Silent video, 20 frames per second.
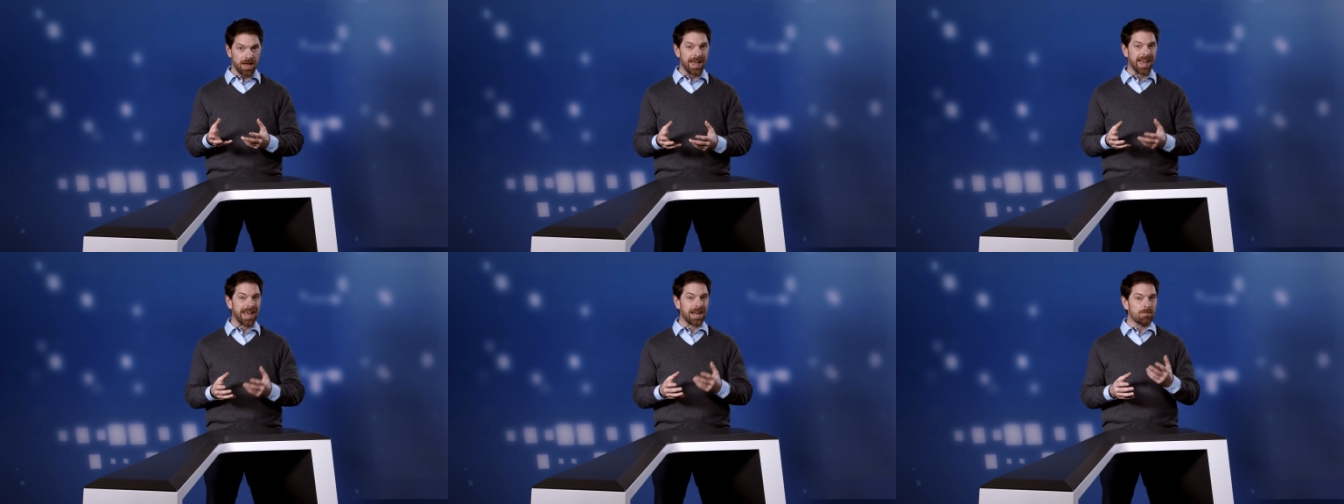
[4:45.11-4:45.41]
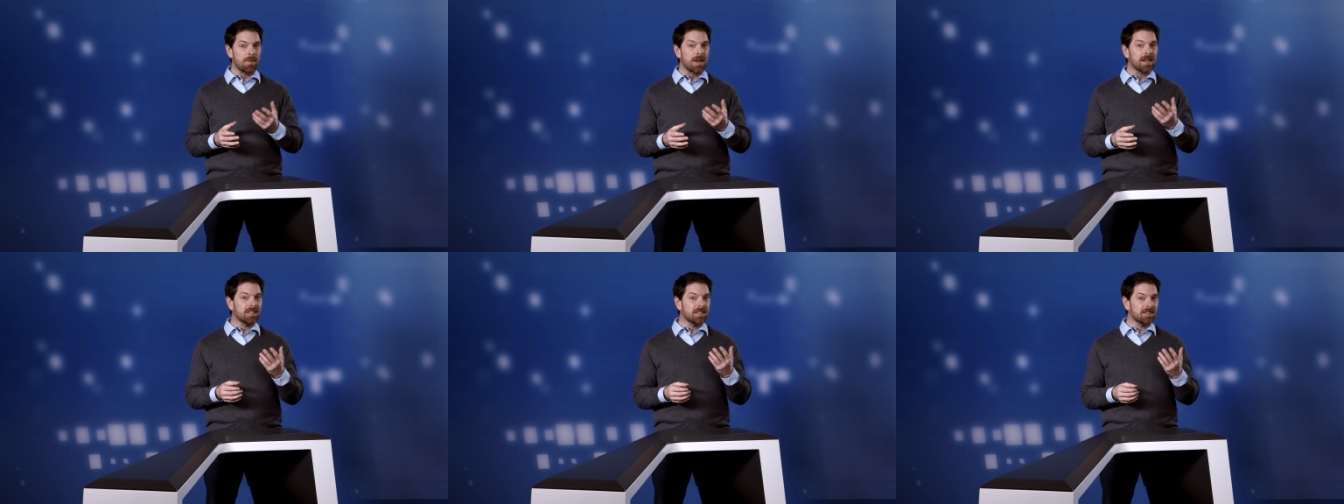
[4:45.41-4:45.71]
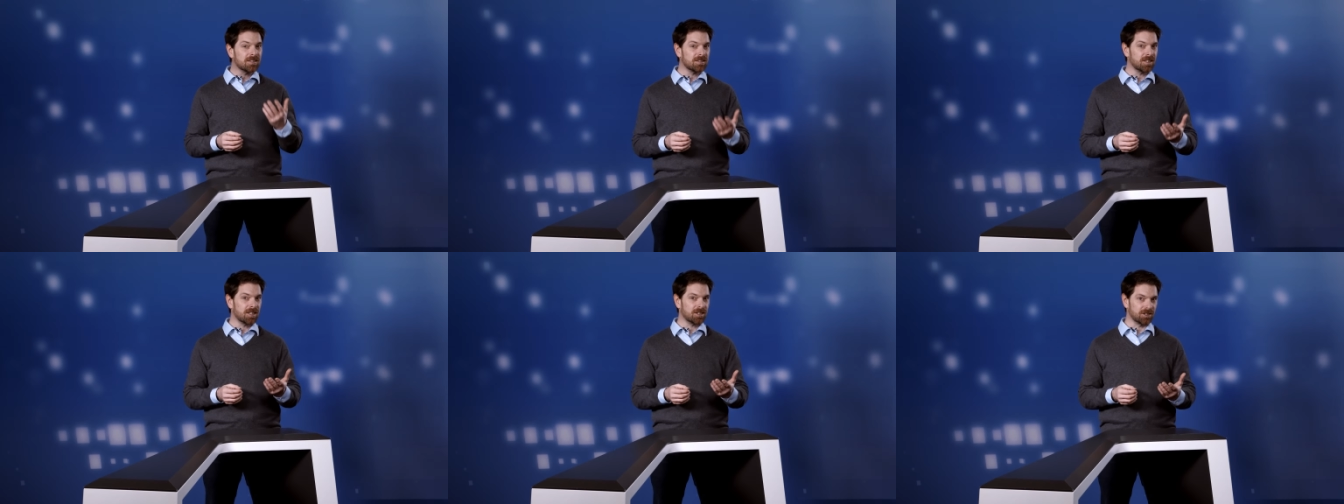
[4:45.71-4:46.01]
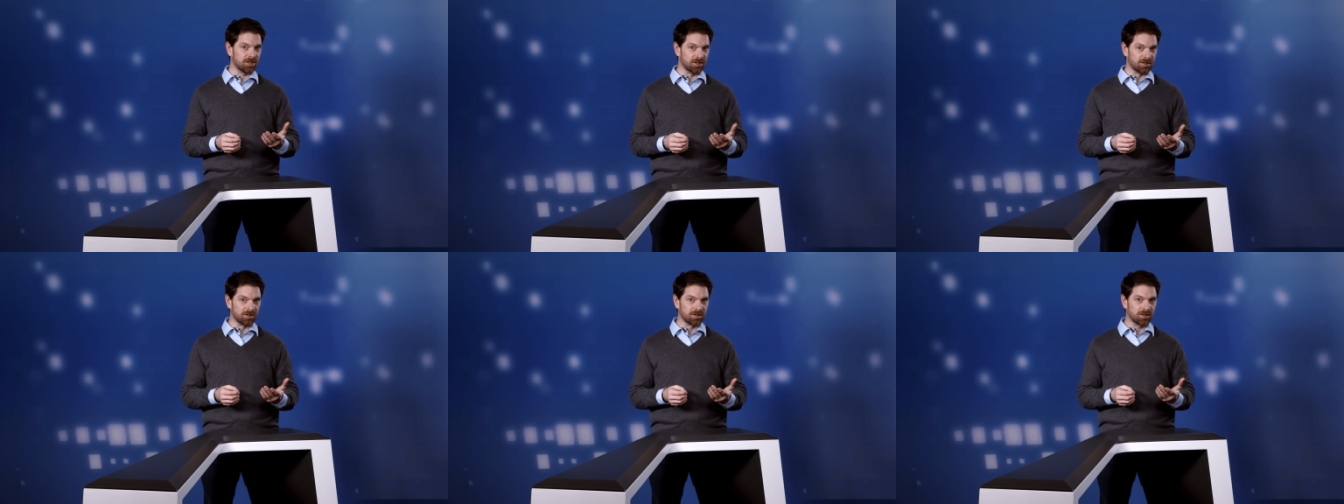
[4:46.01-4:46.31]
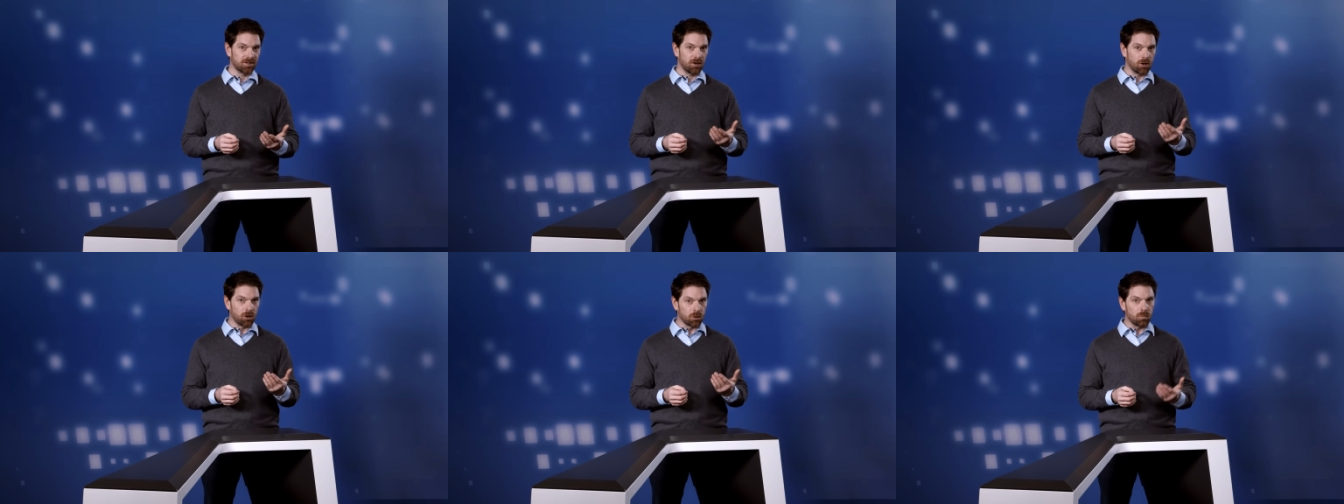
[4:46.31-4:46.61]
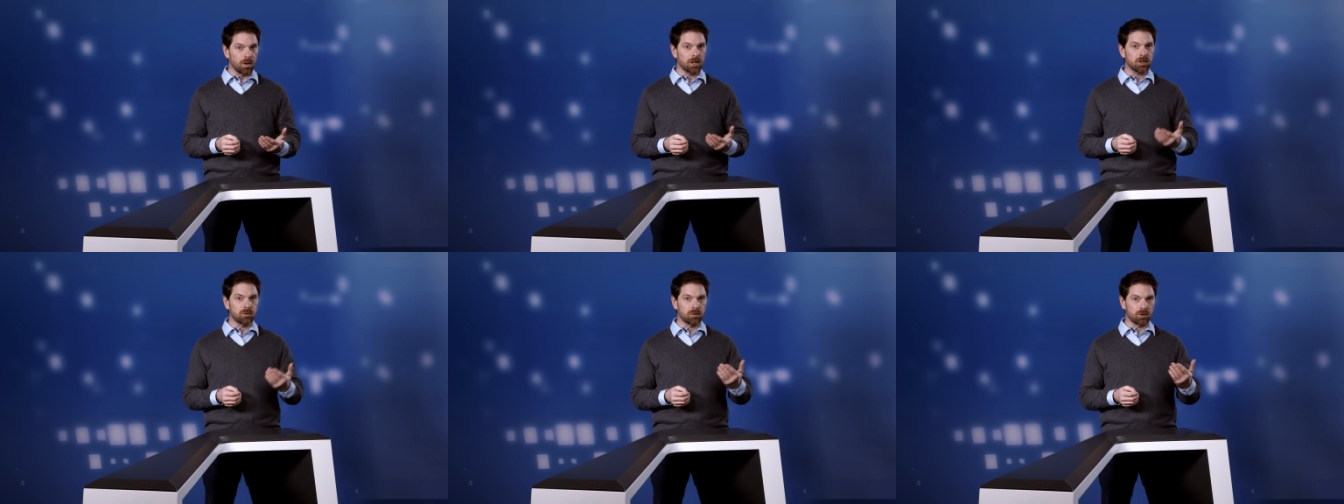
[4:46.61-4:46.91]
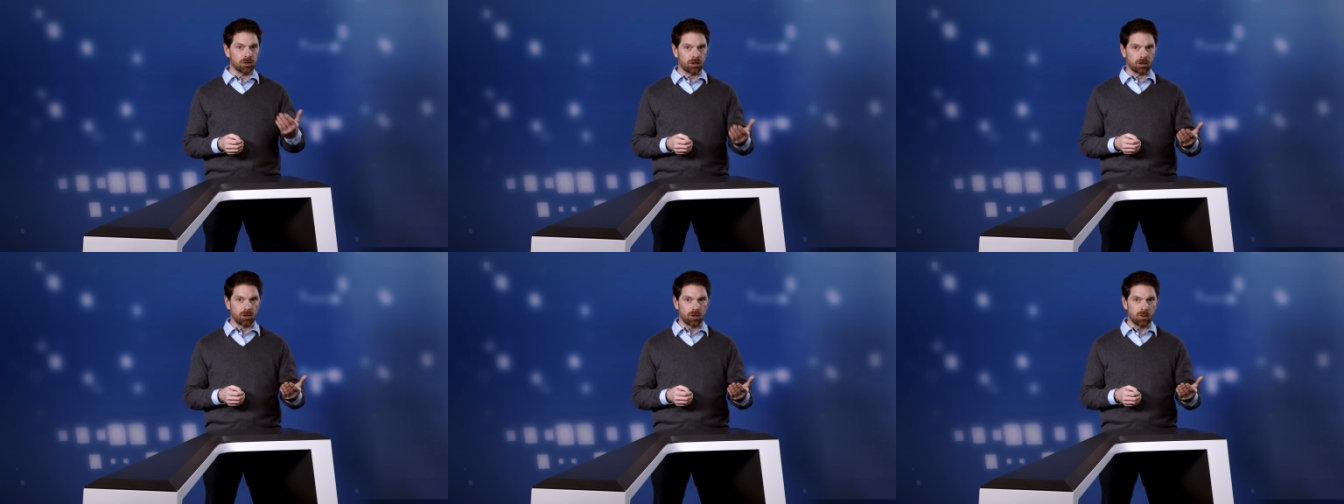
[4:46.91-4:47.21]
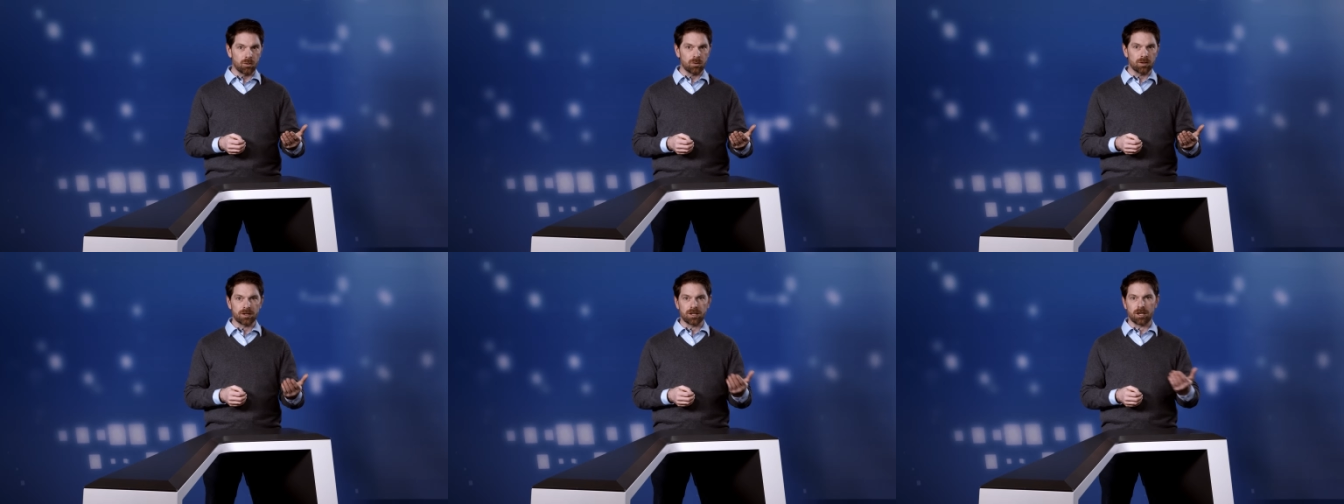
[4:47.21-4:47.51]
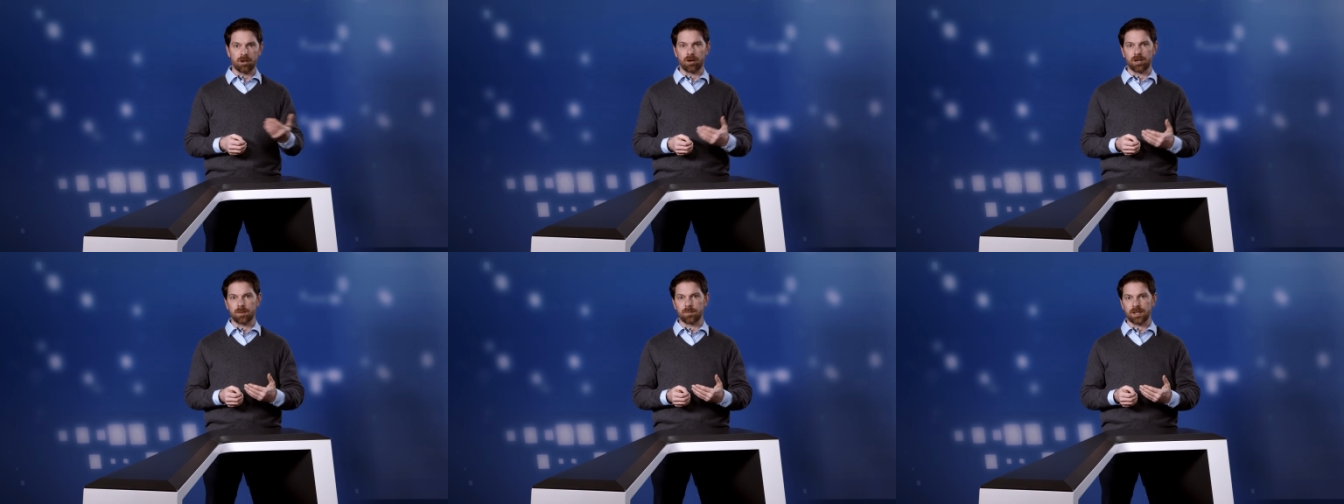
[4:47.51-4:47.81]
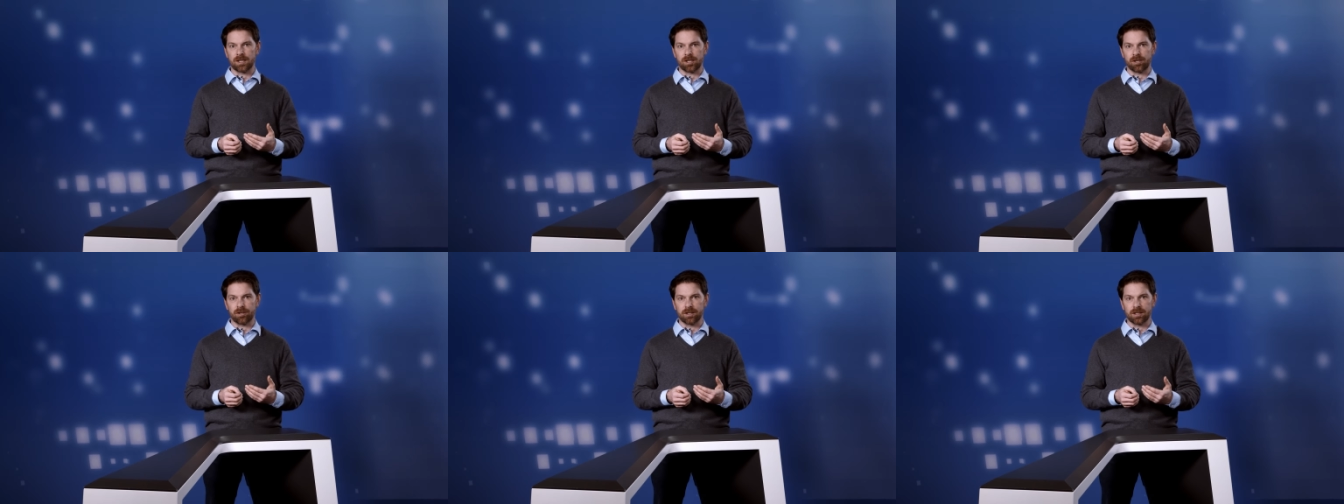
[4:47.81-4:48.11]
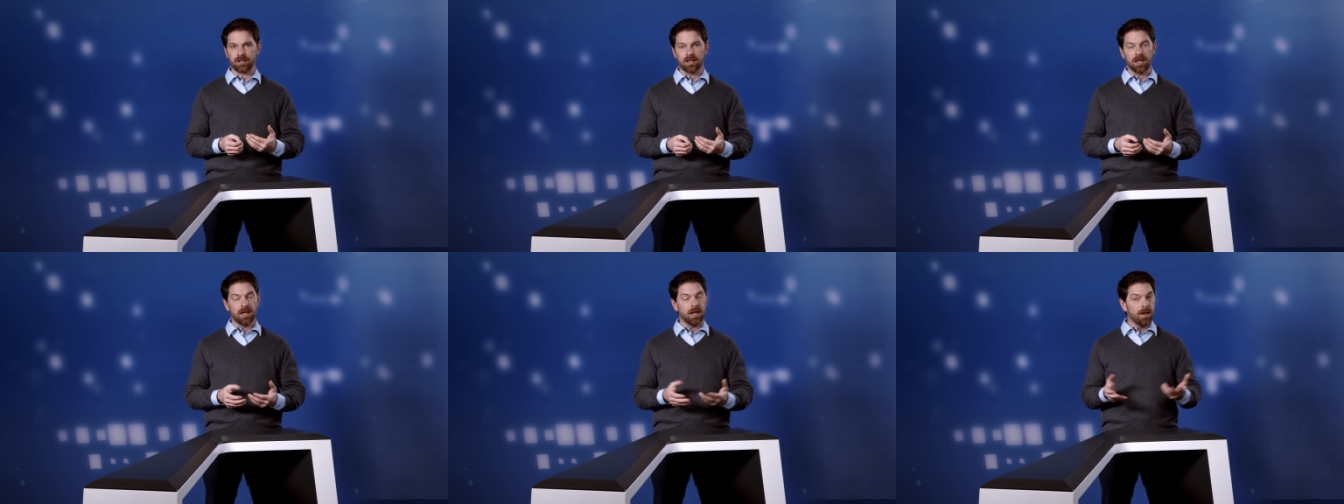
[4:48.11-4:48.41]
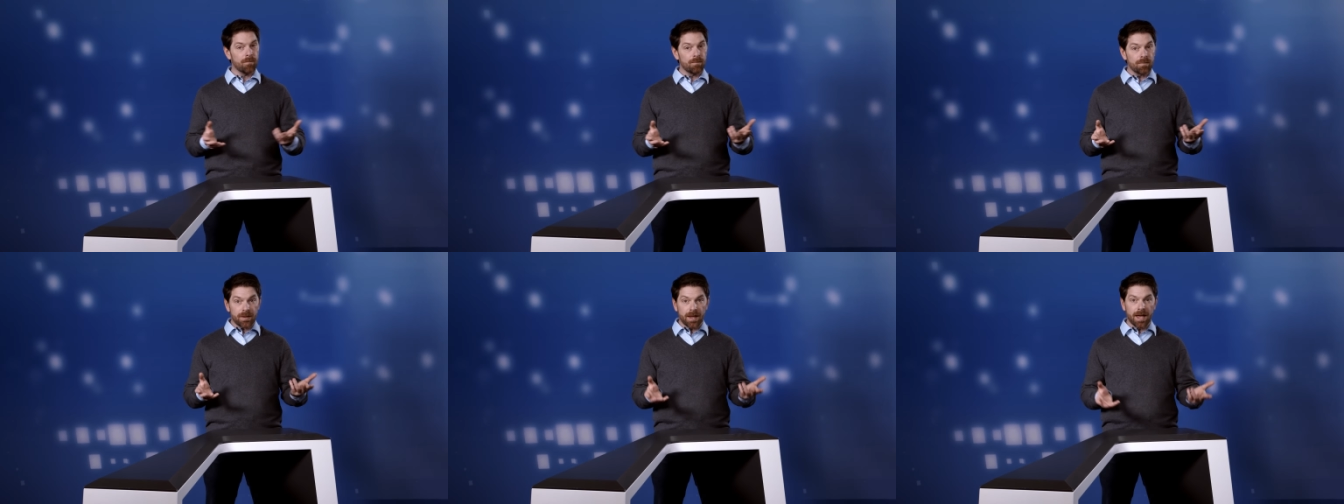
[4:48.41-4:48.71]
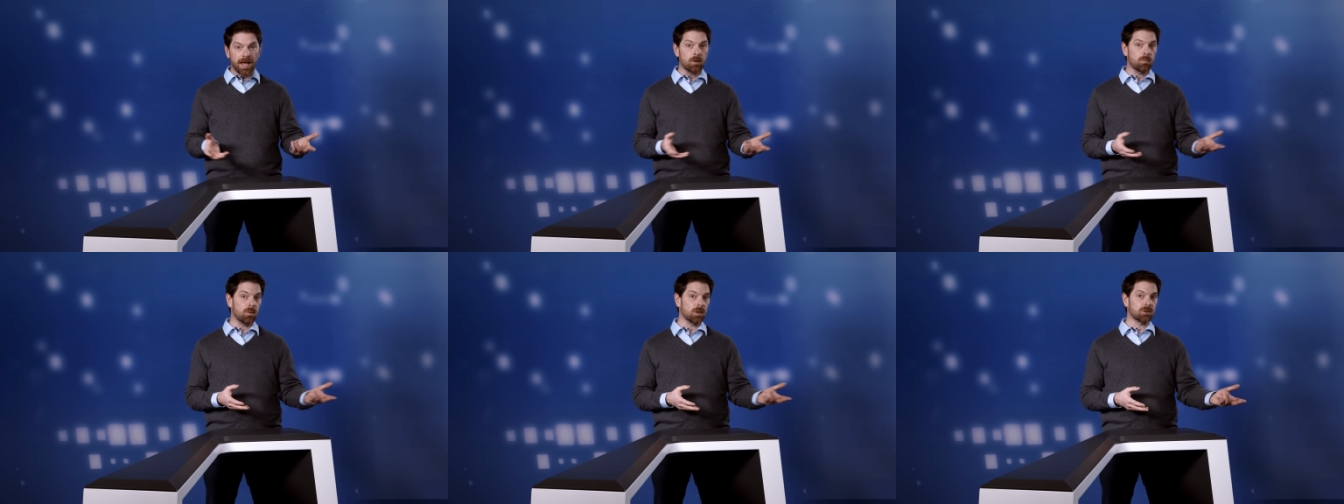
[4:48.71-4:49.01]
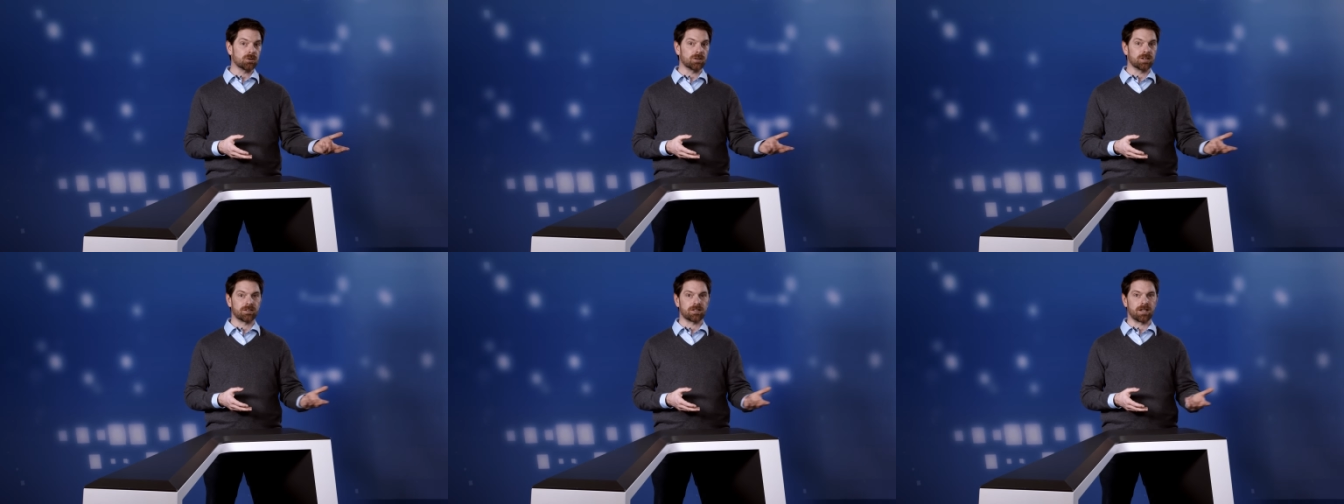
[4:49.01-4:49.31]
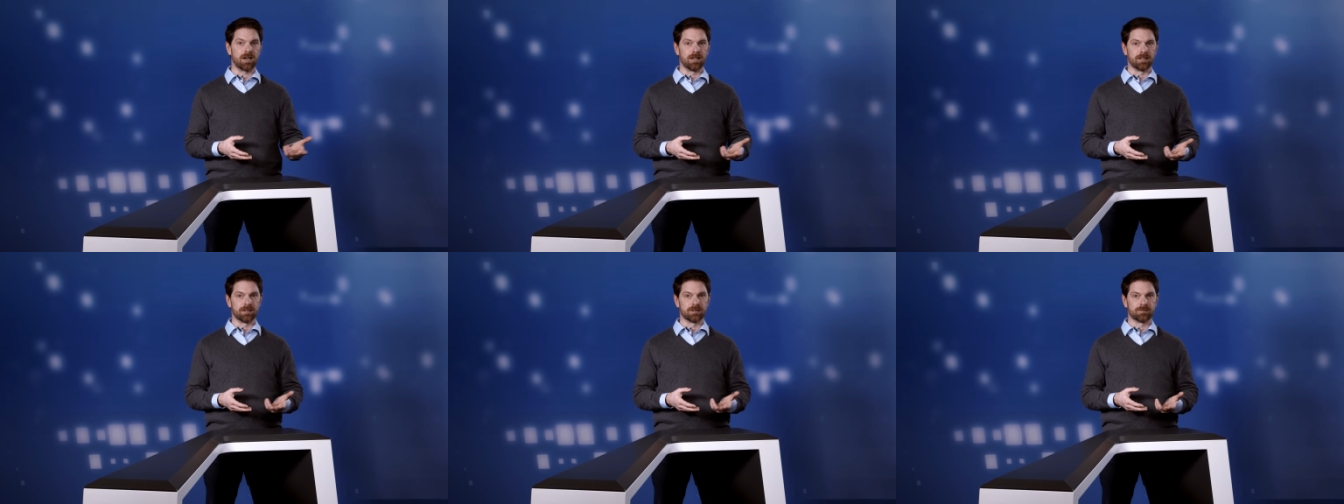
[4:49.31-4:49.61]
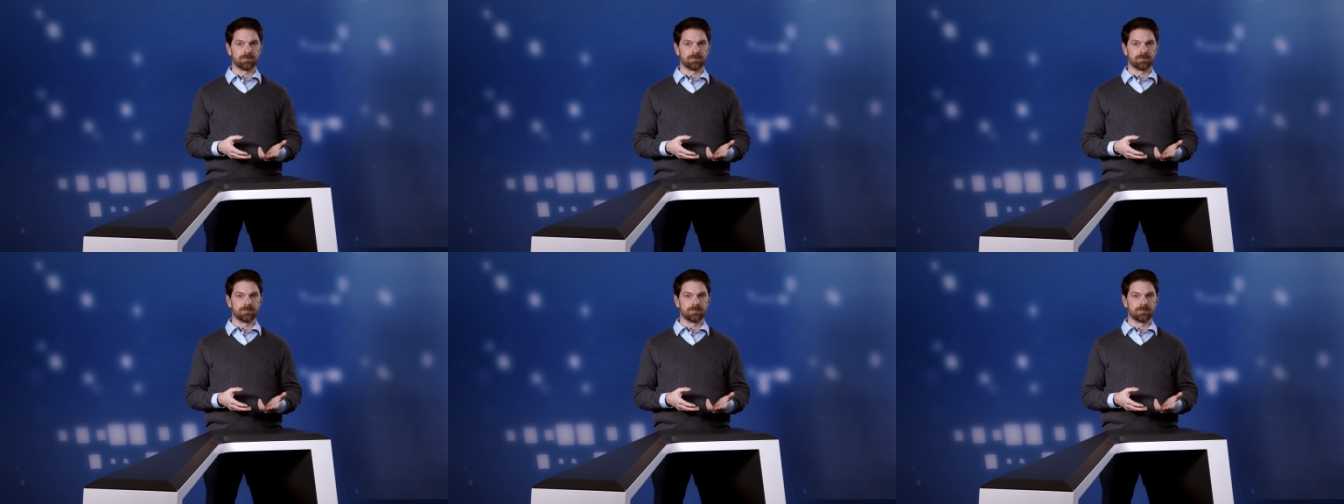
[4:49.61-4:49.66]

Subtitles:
and make decisions on what to include in the learning material and what to discard.